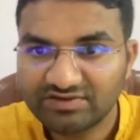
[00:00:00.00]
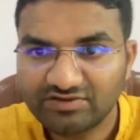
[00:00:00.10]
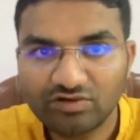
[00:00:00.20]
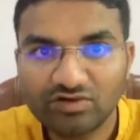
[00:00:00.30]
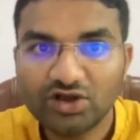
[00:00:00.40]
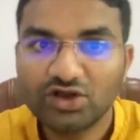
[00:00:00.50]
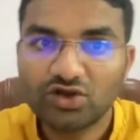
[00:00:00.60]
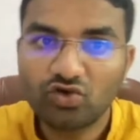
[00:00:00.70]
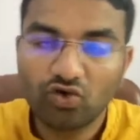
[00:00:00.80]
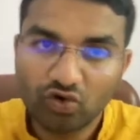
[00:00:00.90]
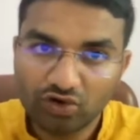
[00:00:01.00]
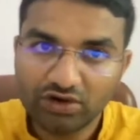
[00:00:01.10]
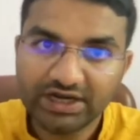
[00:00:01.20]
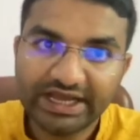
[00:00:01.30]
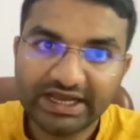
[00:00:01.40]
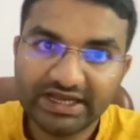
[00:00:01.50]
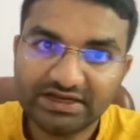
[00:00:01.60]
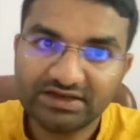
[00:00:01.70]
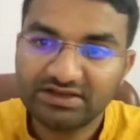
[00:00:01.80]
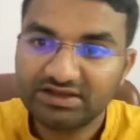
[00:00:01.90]
So core
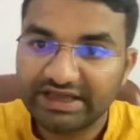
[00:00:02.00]
and